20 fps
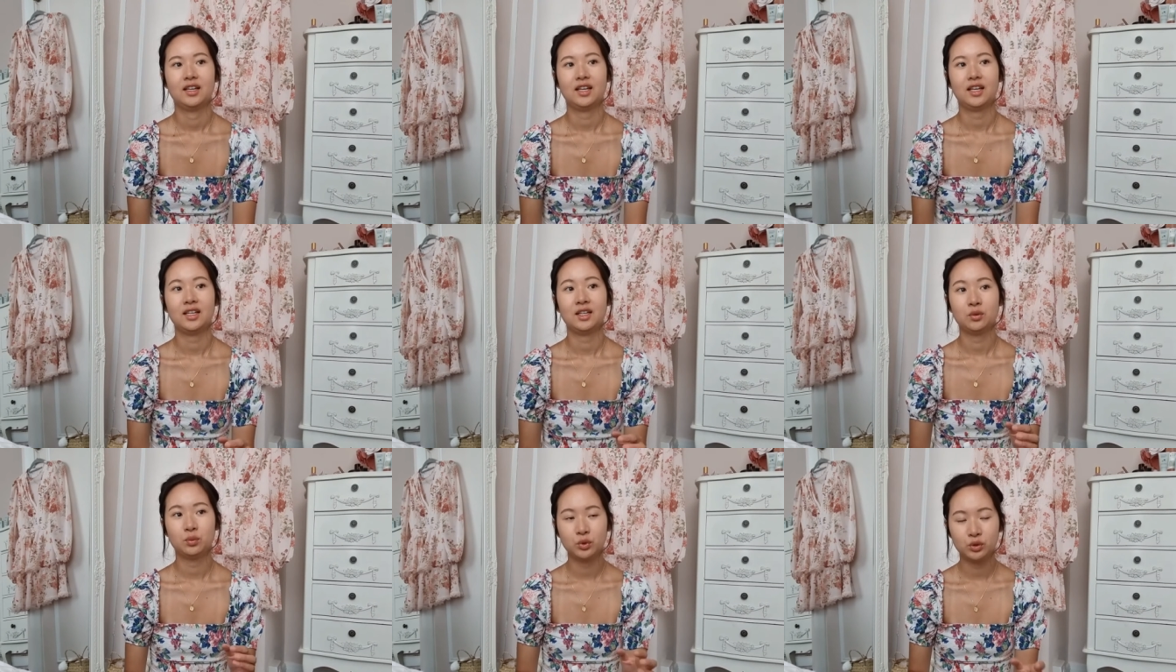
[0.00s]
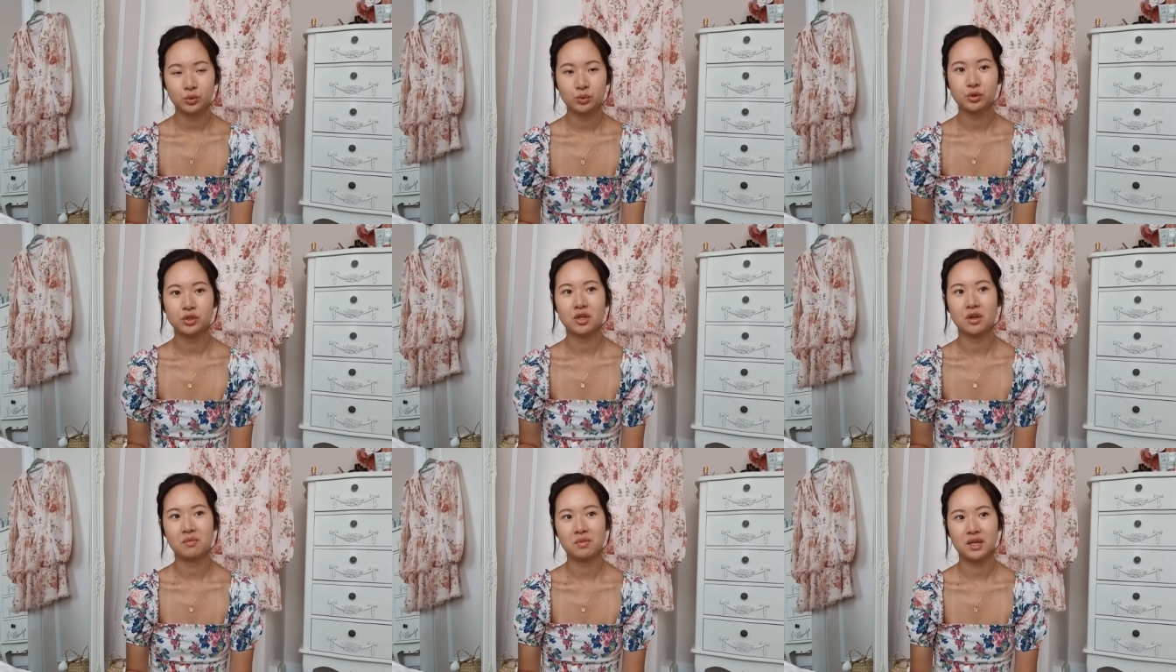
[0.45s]
and it would
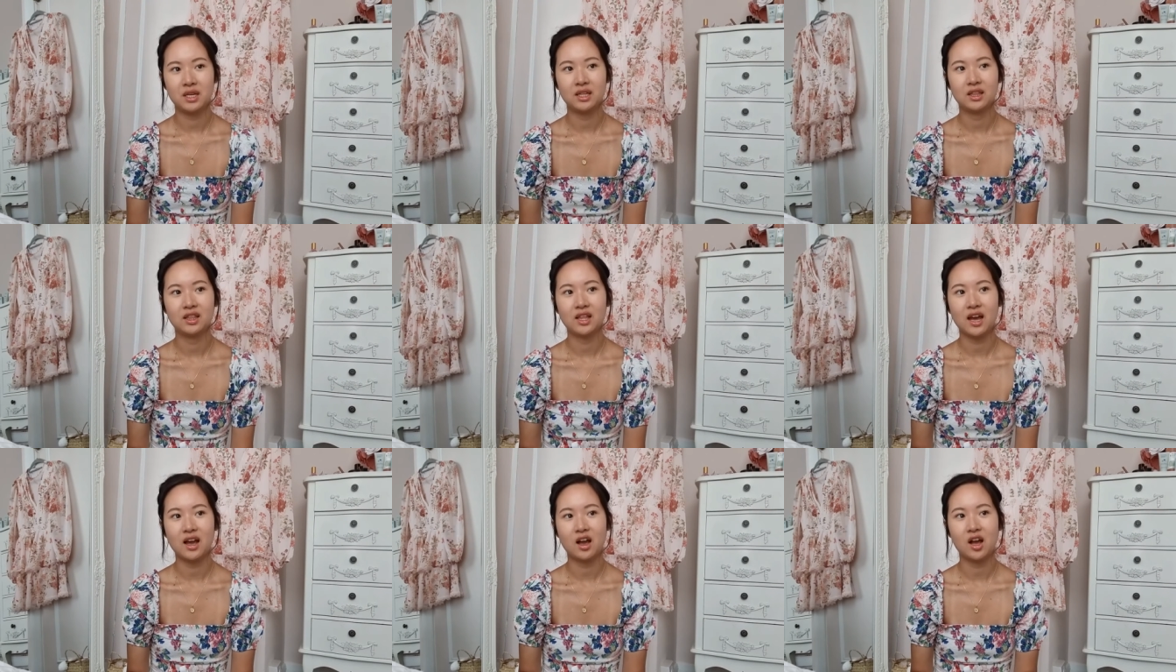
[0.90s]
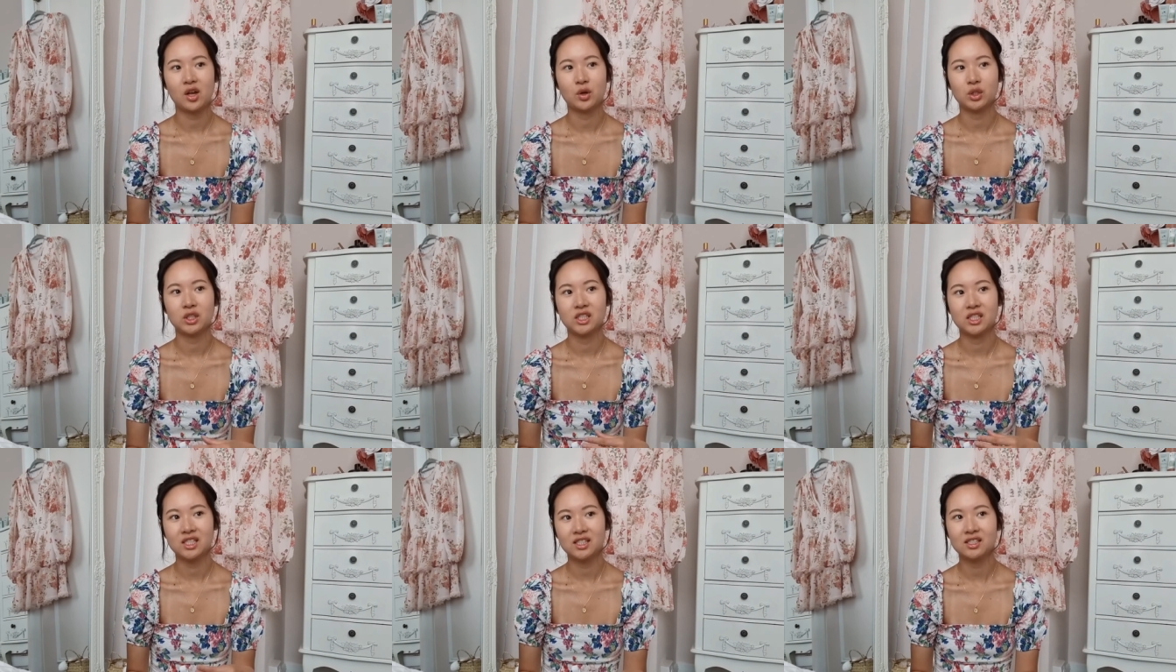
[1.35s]
also mean that
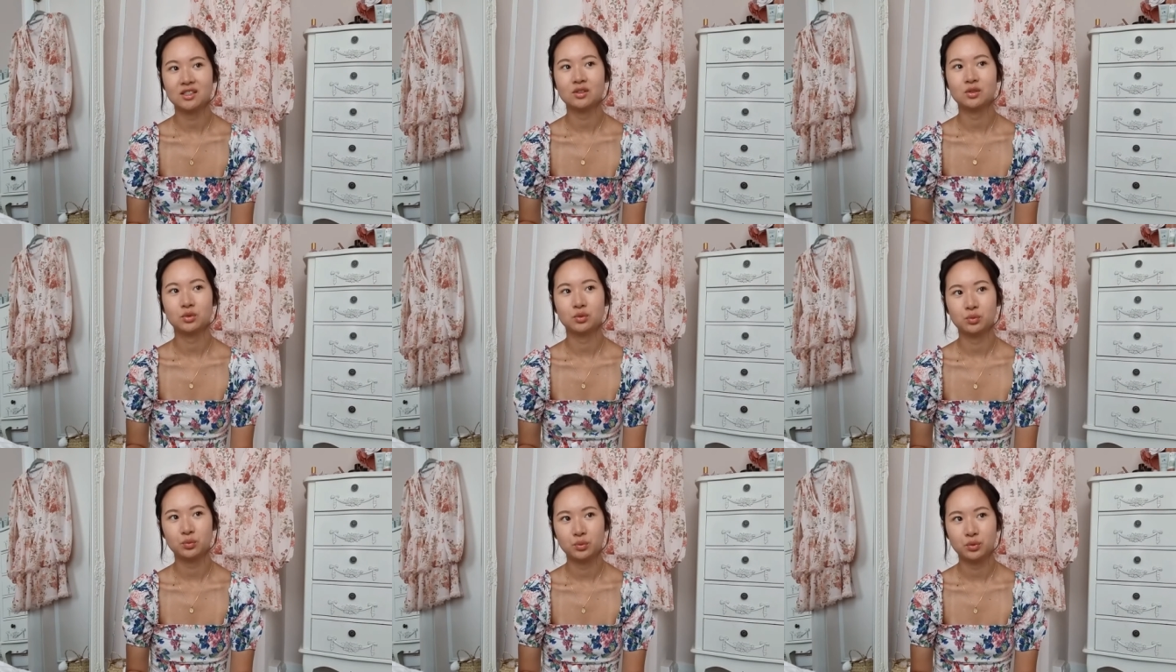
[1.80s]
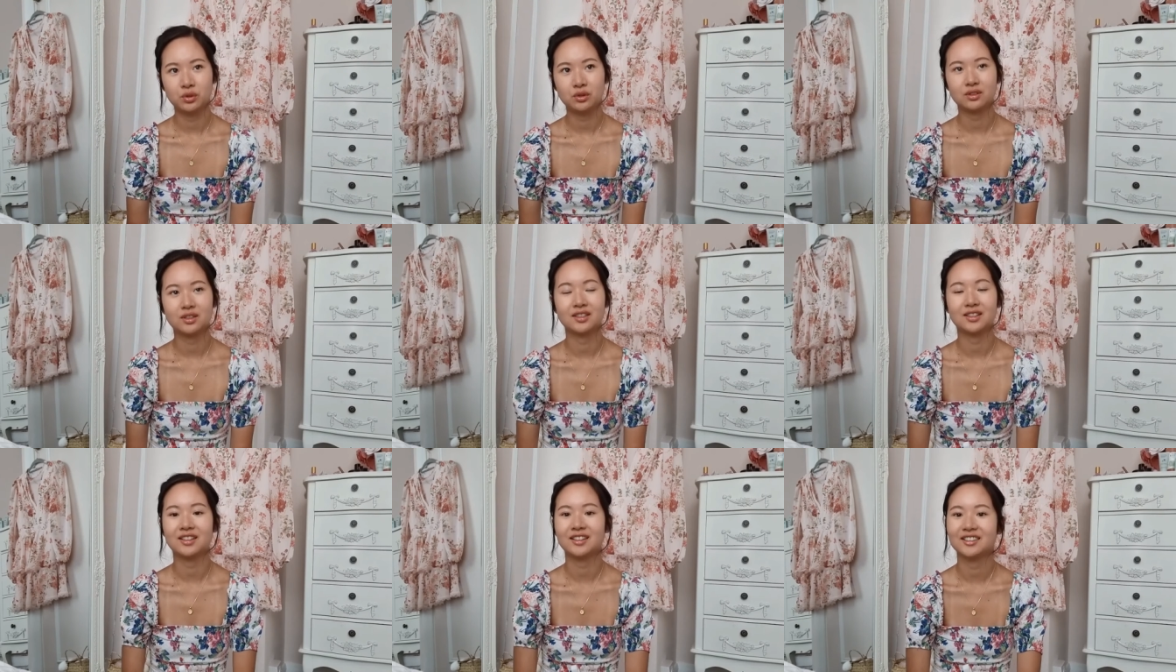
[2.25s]
I didn't,
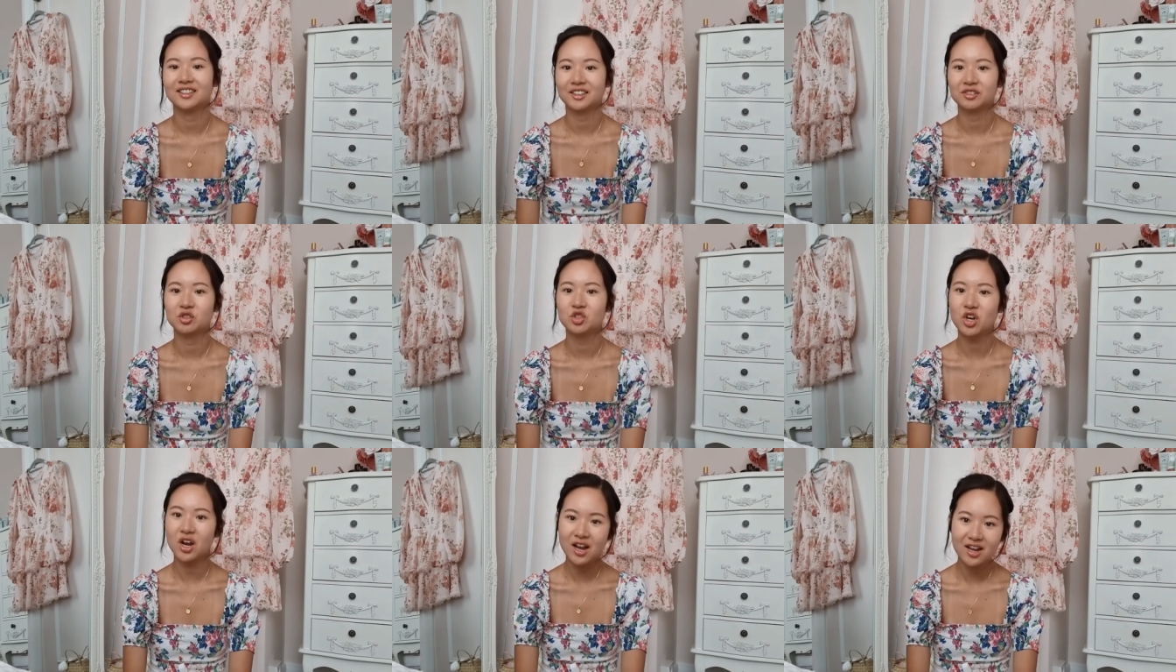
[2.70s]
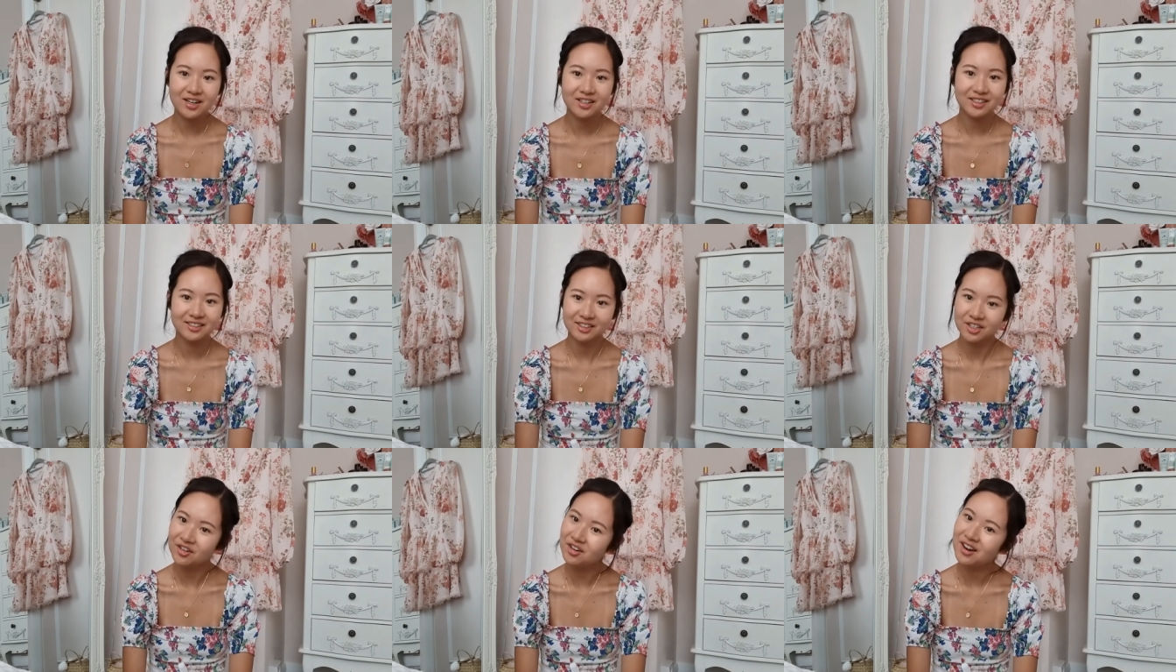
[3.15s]
Try. I
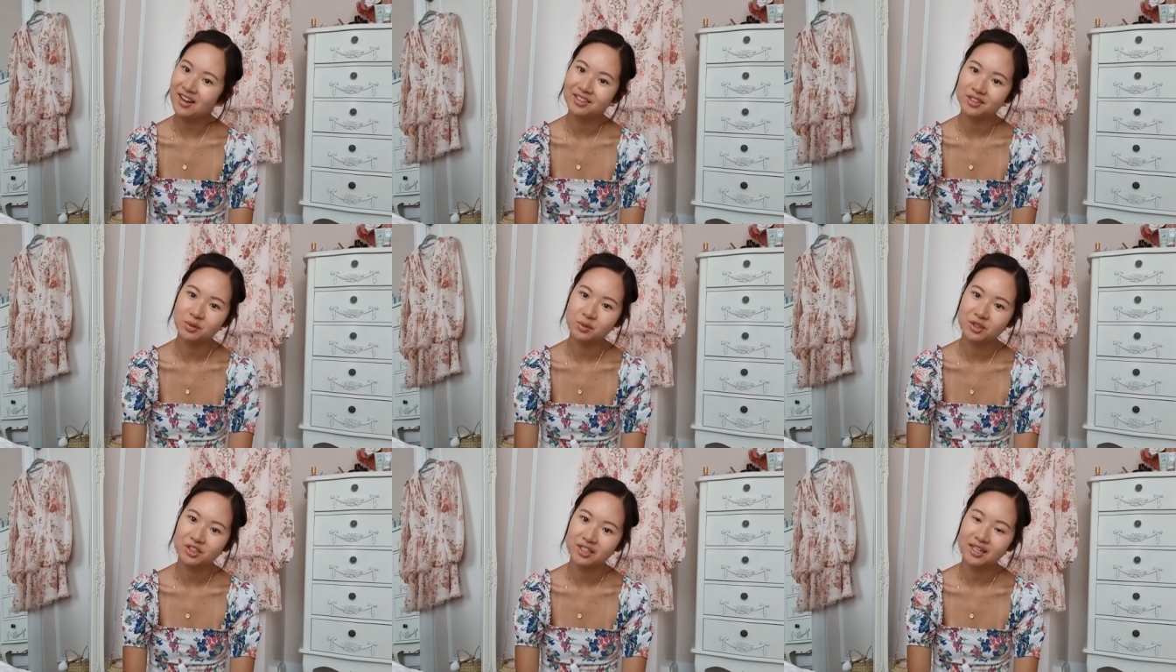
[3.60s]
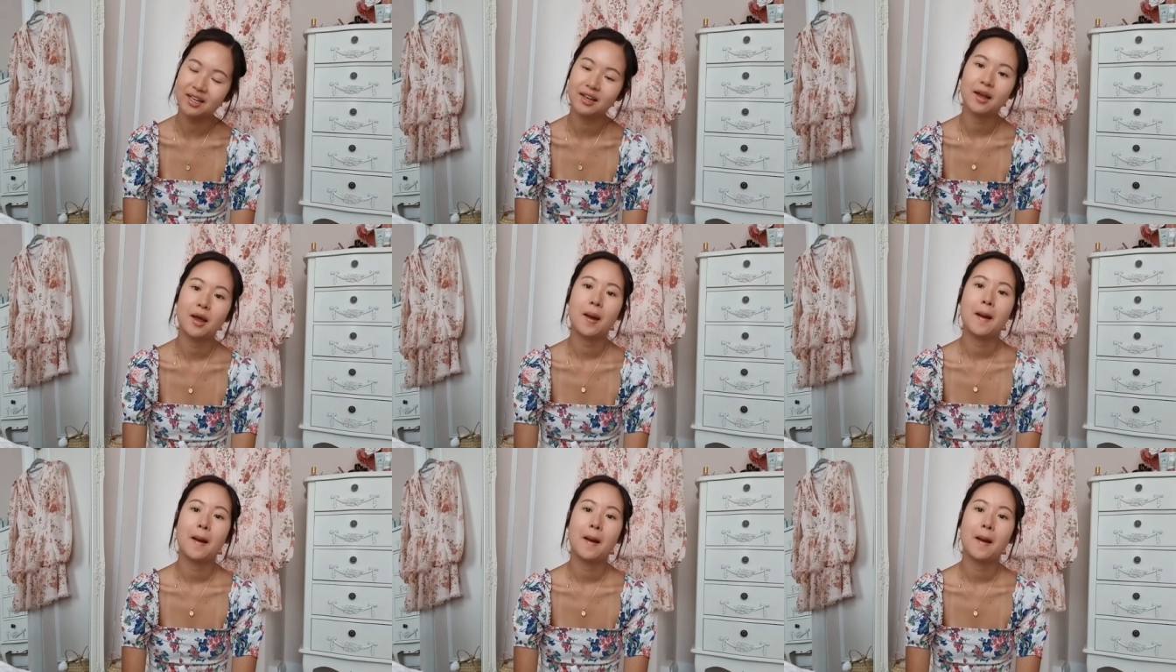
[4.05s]
don't know how to word it.